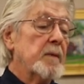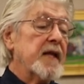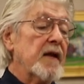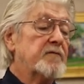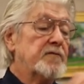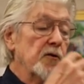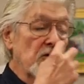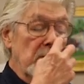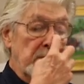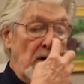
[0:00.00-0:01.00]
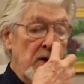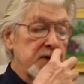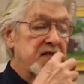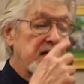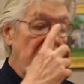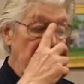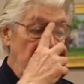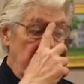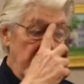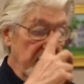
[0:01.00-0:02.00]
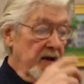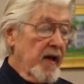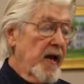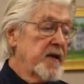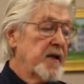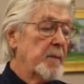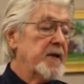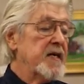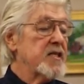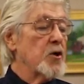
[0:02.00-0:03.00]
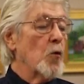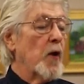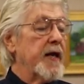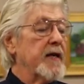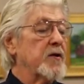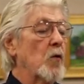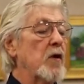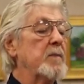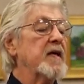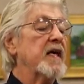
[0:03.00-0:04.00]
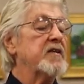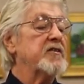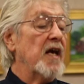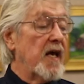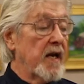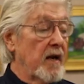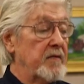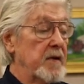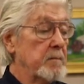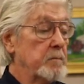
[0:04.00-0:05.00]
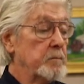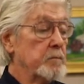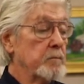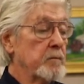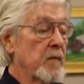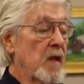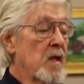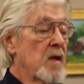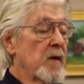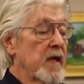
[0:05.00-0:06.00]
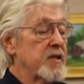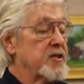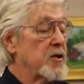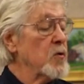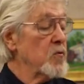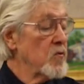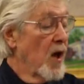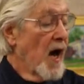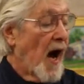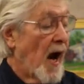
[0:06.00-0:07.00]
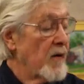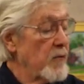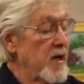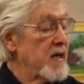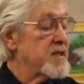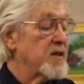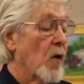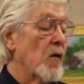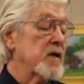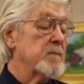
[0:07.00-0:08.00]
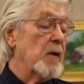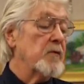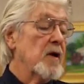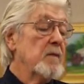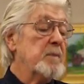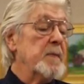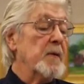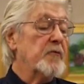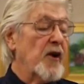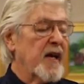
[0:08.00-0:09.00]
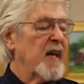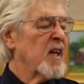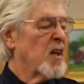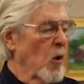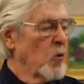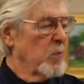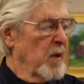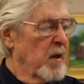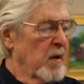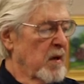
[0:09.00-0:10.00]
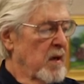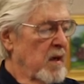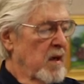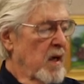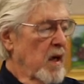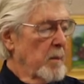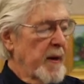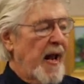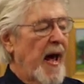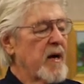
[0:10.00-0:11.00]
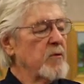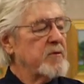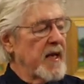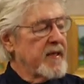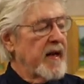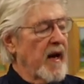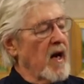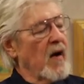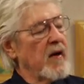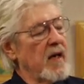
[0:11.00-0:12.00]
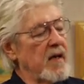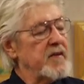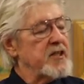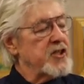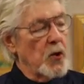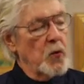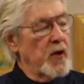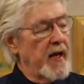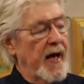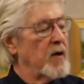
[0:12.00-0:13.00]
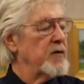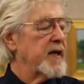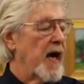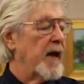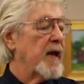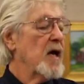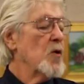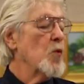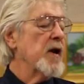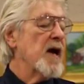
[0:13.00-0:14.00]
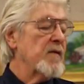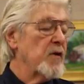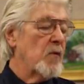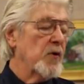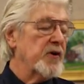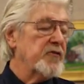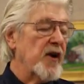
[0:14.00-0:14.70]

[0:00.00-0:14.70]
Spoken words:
But that fool boy was scared of it, and W.D.'s old lady told him to get scared of it. In school, I read stories about people drinking goat milk, but I don't think that area living soul in Hanover County would ever want to